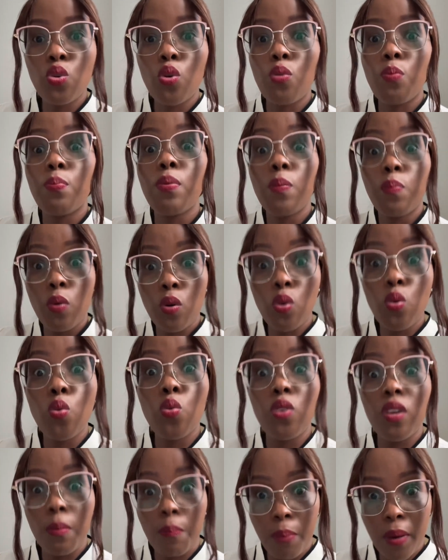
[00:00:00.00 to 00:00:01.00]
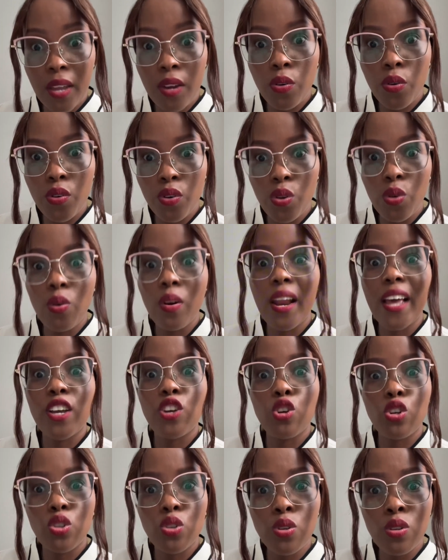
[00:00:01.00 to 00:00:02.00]
people who depend on you, like
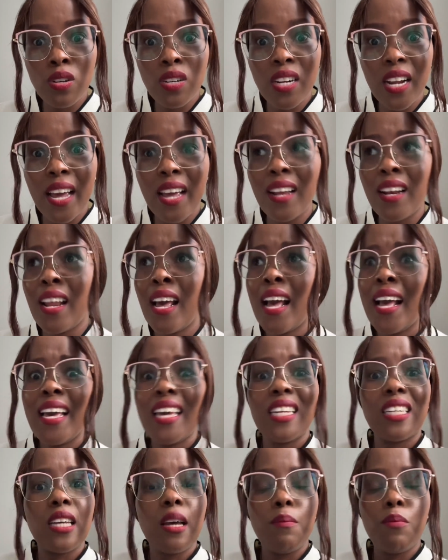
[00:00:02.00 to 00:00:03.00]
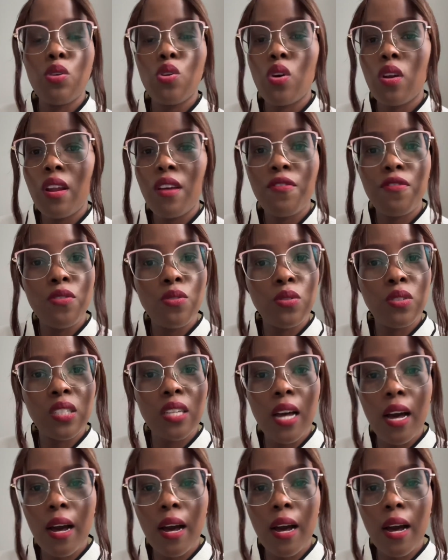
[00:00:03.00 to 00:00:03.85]
your children. It can be your nephews,